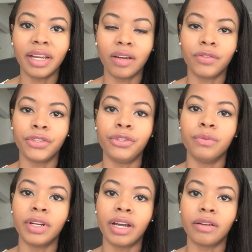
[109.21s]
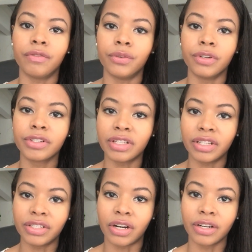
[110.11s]
after you run out of yours in the
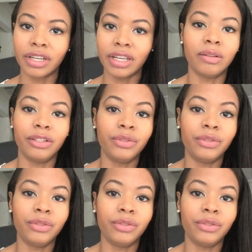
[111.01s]
starter kit,